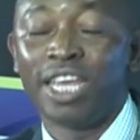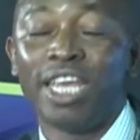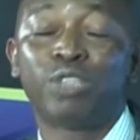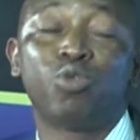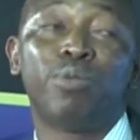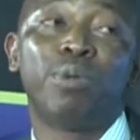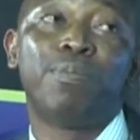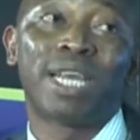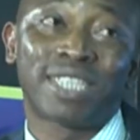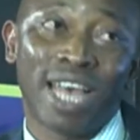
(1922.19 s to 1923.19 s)
it will be
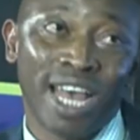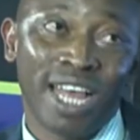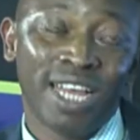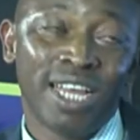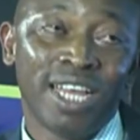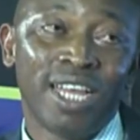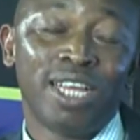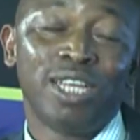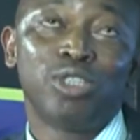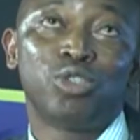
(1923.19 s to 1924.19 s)
better
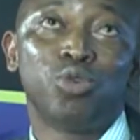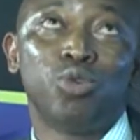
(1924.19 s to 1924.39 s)
to